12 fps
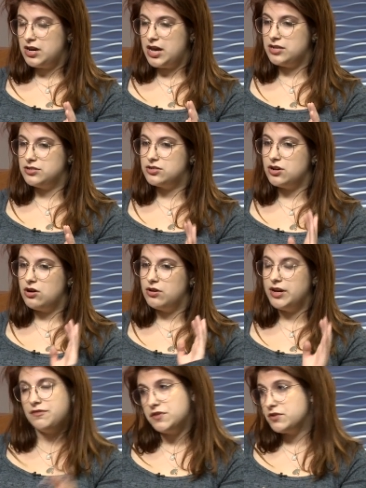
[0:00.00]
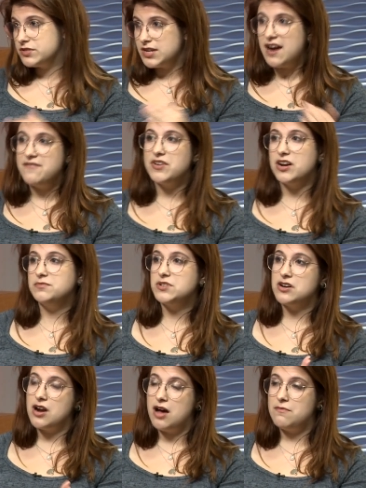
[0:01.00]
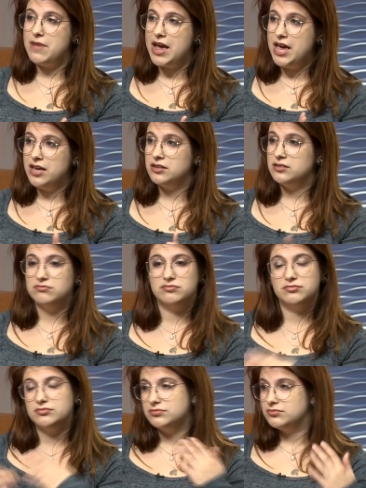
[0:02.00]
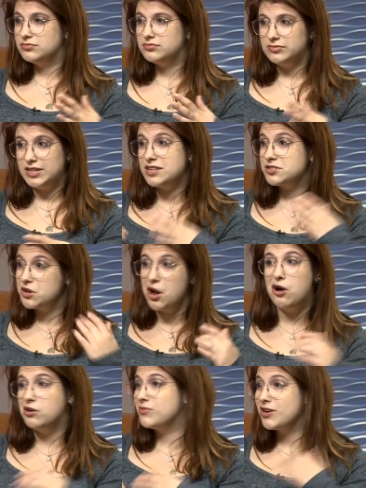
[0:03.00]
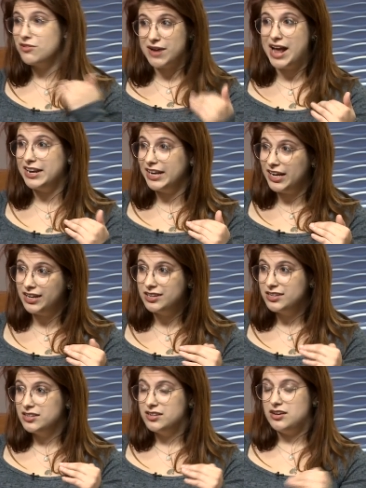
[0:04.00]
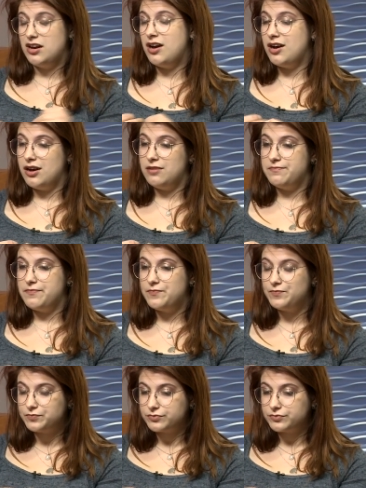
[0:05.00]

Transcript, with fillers: And so if those timeframes are not met, let's go, we're ready. Um,